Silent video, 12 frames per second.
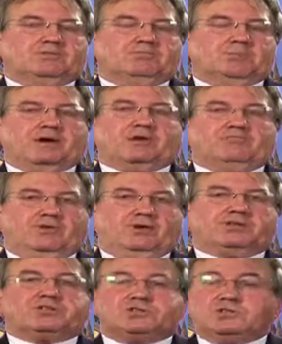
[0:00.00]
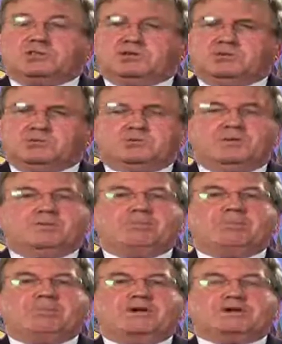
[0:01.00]
My advice to you
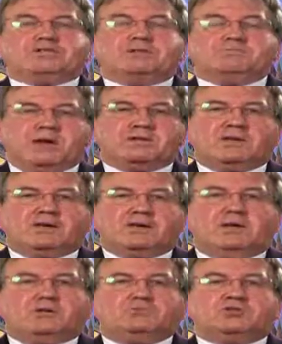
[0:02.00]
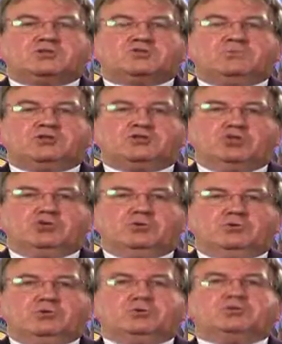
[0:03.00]
is, in making notes from the
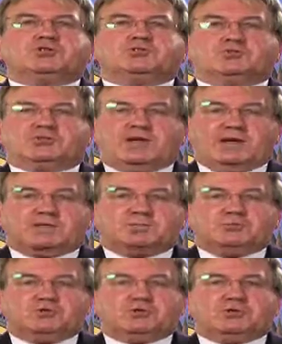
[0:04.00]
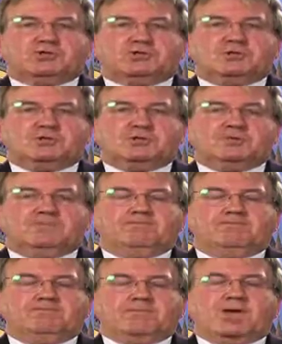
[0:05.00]
journals or textbooks,
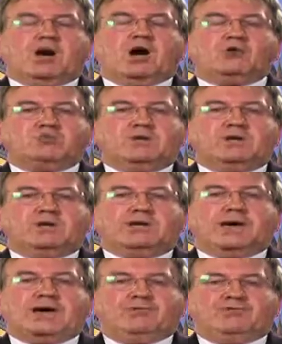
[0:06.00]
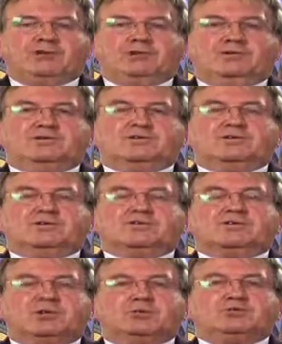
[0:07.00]
only ever
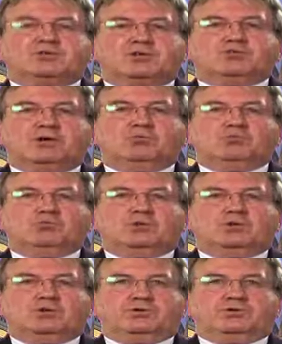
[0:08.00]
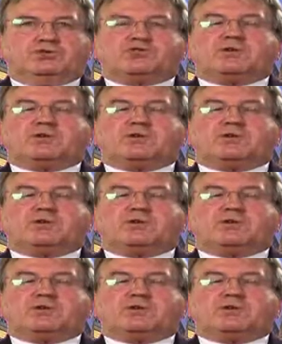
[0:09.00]
use your own words.